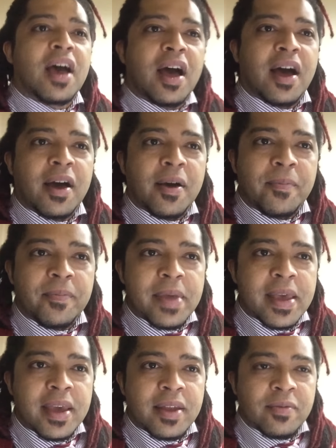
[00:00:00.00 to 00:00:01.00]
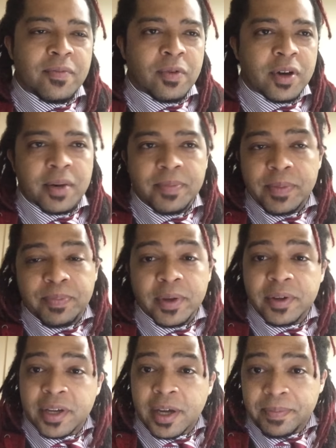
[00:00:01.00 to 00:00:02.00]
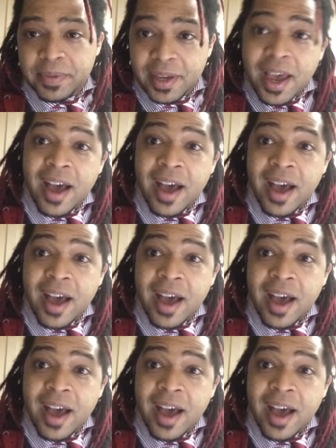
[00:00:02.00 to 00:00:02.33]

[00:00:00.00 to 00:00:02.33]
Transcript: and we're gonna be building up the